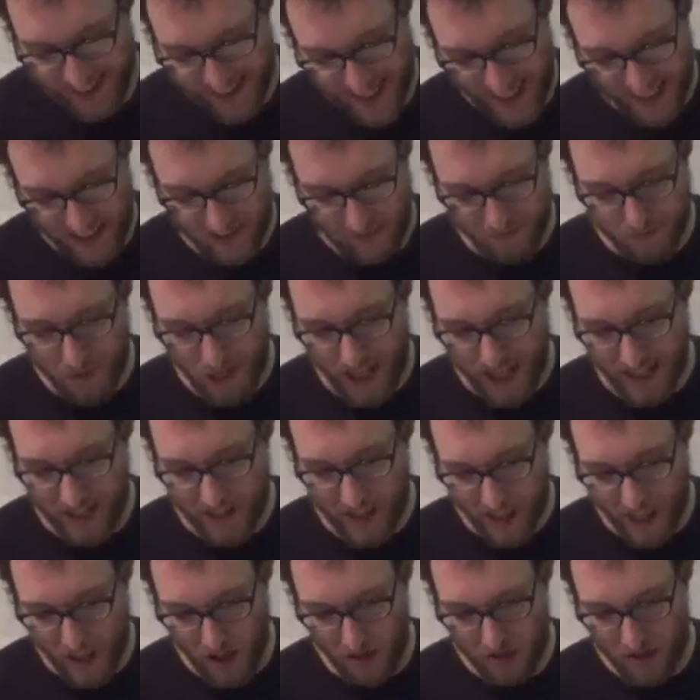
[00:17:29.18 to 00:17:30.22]
death of Brian
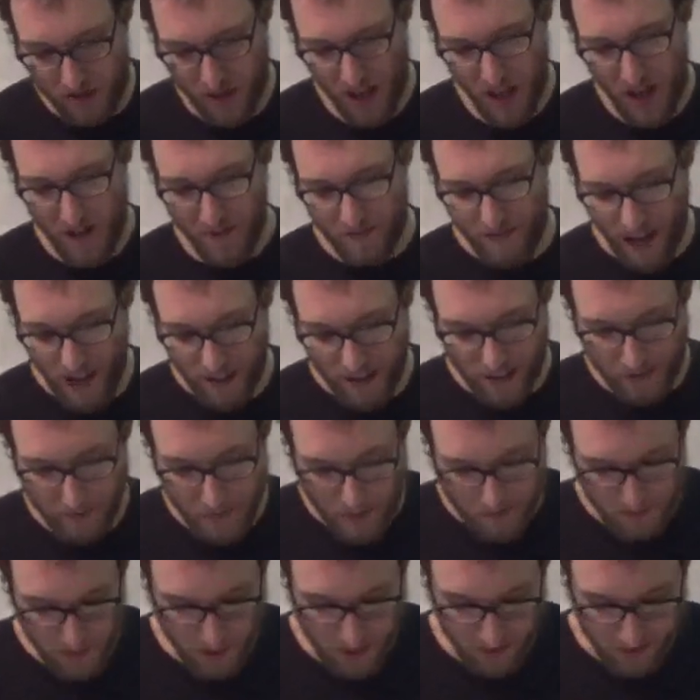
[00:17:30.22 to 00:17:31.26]
Jones, founding
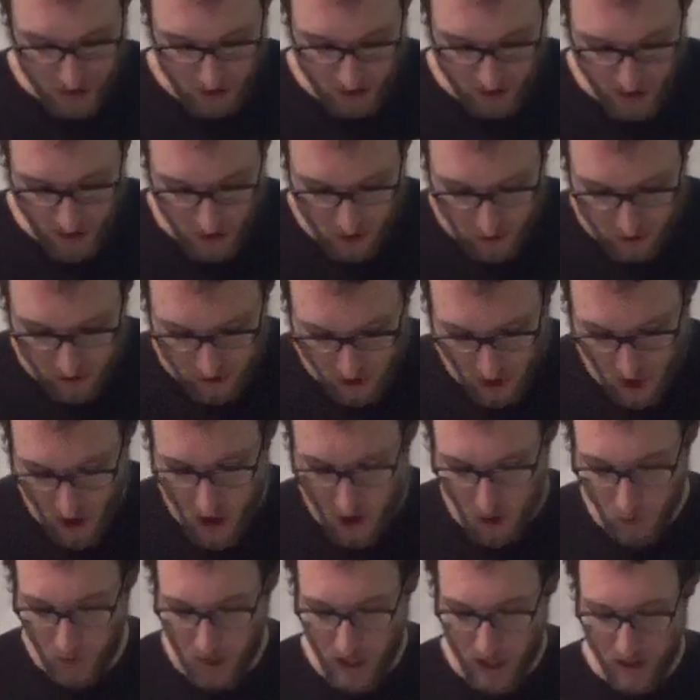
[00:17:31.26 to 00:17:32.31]
member of the Stones.
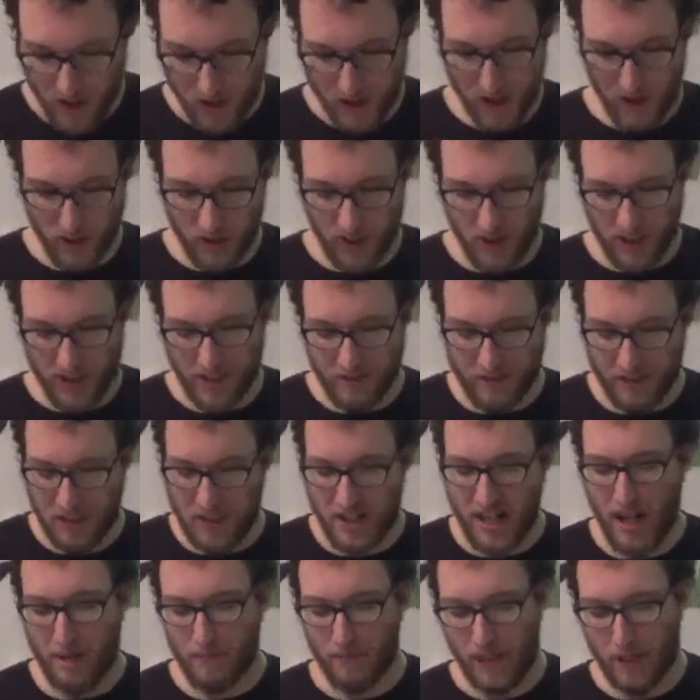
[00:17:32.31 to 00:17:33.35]
We also learn of a
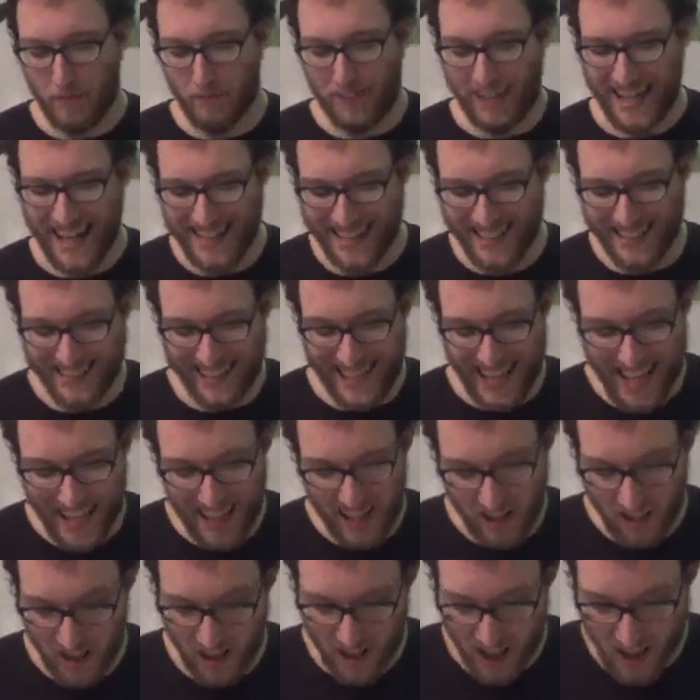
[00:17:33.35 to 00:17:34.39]
chap named Kenneth
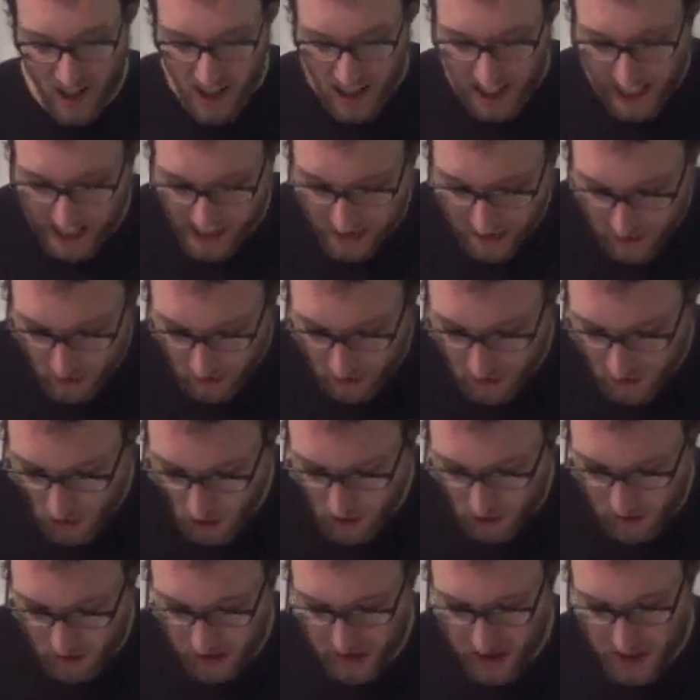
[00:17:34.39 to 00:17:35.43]
Anger, and to
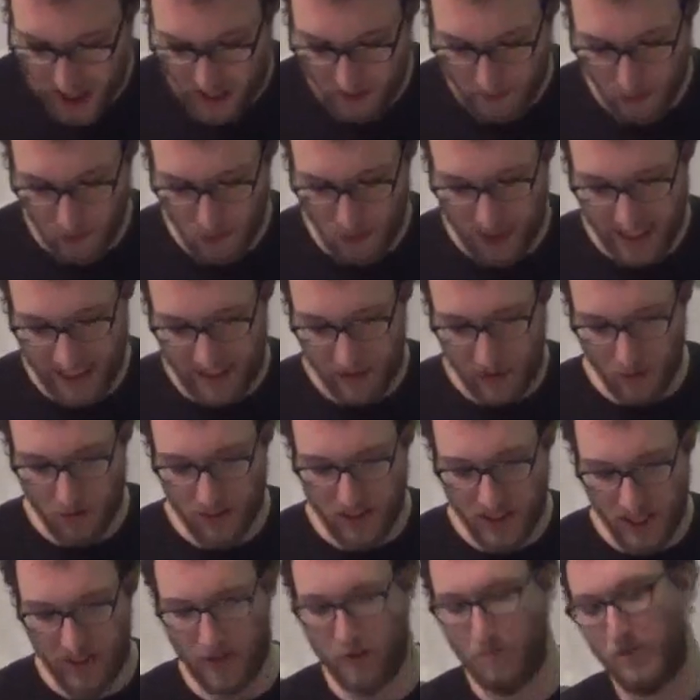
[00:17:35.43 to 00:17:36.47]
close the chapter we get to
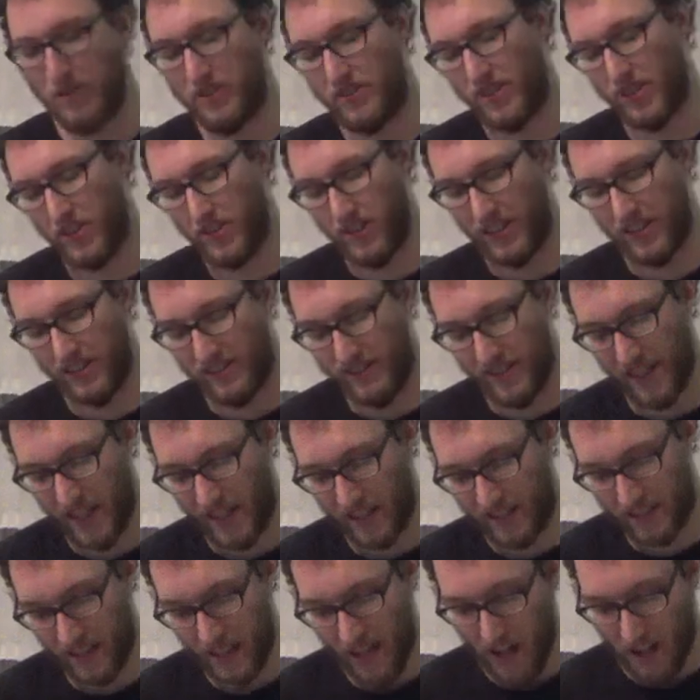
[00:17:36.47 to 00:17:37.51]
another mysterious
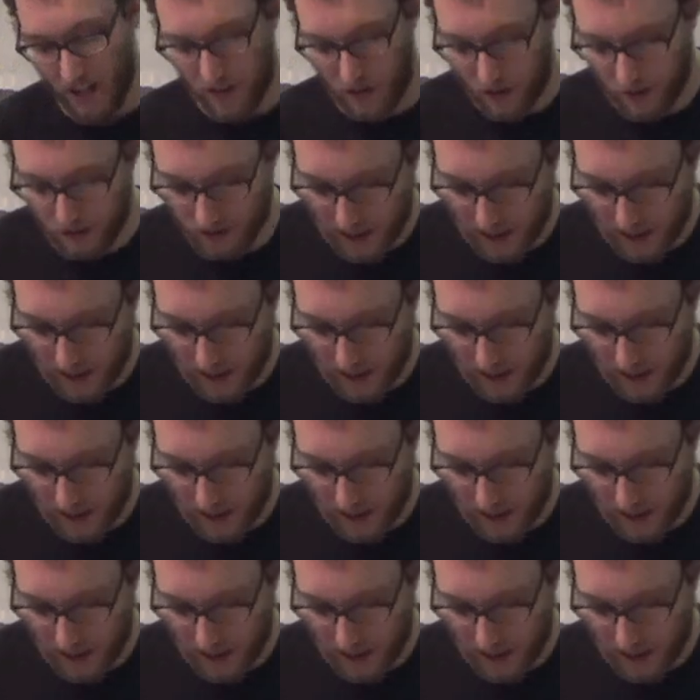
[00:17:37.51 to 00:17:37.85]
death. two